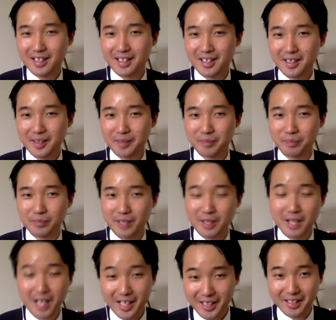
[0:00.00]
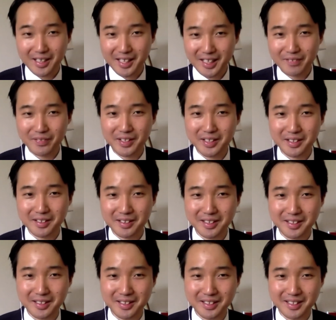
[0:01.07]
I have
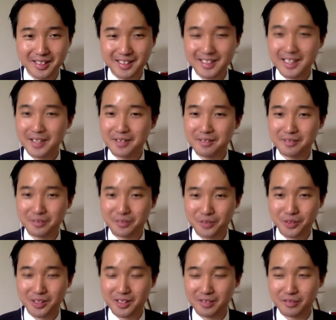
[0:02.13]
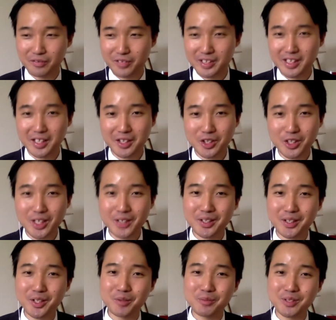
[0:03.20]
a son, a very young child
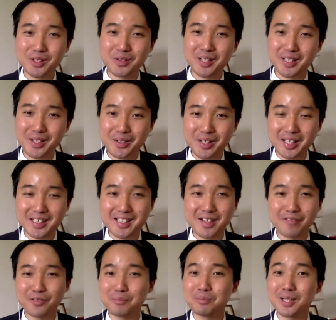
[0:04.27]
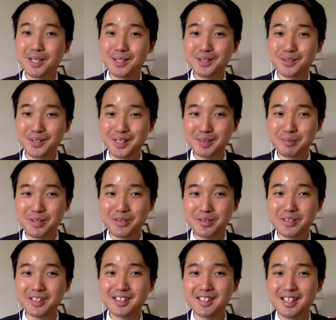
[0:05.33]
at home, so I know that from personal
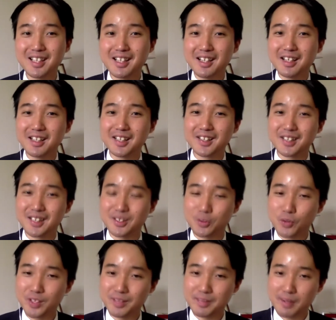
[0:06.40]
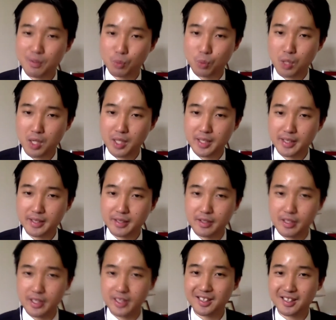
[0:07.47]
experience. It's always about why
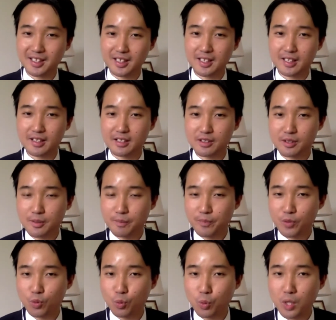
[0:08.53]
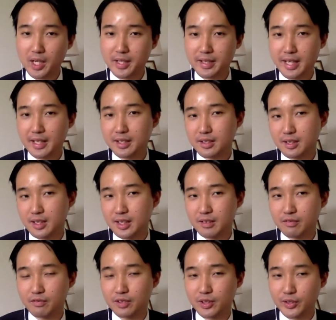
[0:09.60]
this and why that
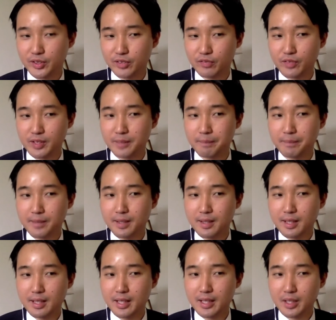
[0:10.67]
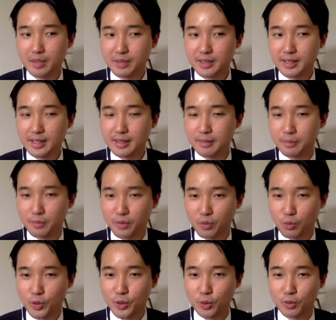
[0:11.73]
in philosophy. And obviously,
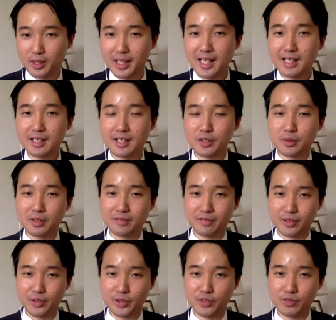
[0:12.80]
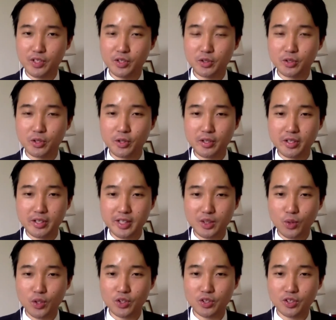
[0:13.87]
when you're a Catholic doing philosophy, you know that these
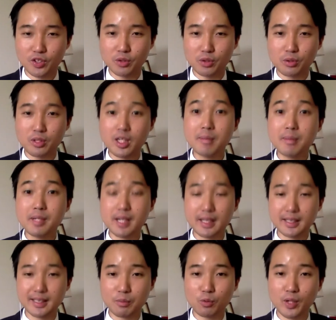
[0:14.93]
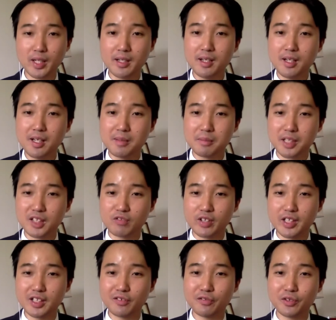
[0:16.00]
questions do terminate somewhere, but it's
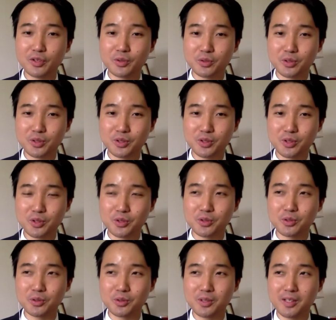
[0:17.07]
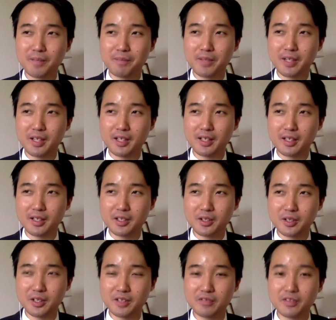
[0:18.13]
very difficult to
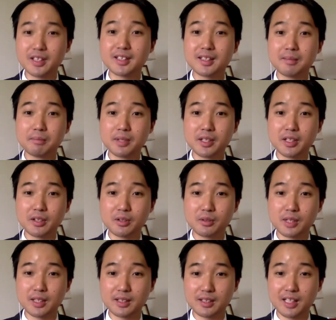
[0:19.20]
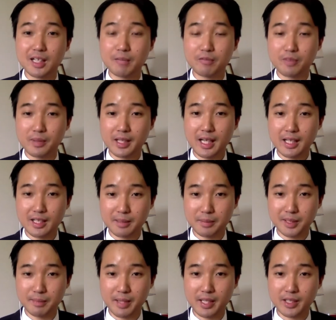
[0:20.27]
convince somebody who doesn't come from a Catholic
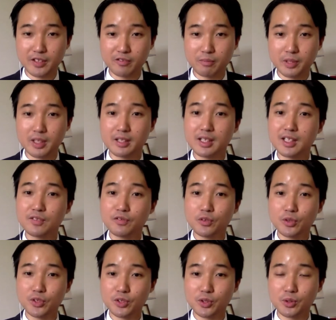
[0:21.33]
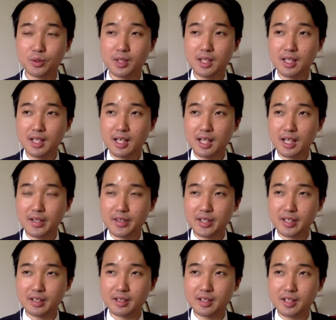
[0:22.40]
perspective. But it does force you, I
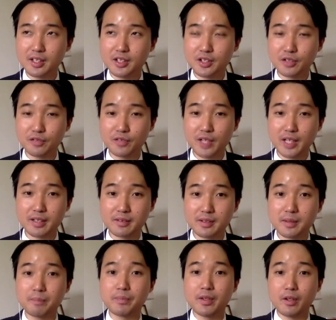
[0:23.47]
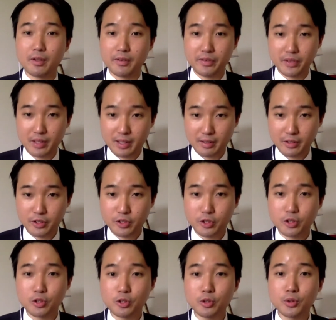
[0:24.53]
think,
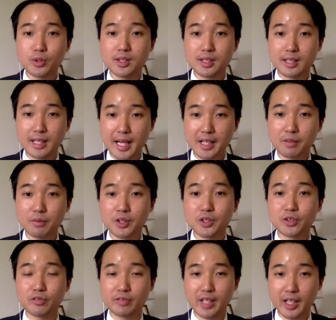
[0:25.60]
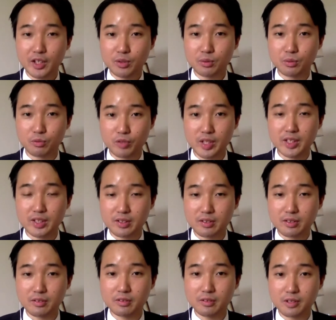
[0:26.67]
to use the language of natural reason
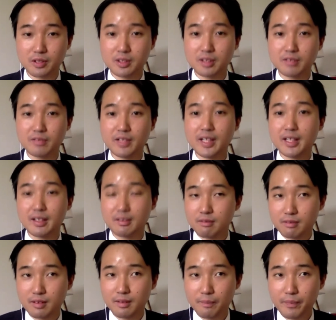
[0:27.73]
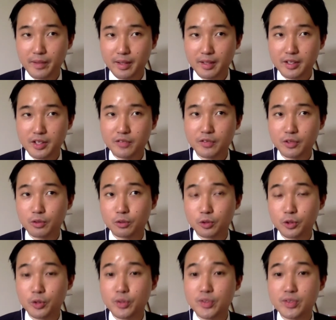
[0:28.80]
to convey difficult
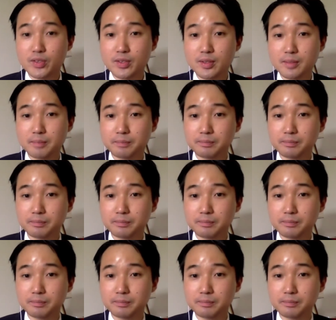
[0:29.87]
truths.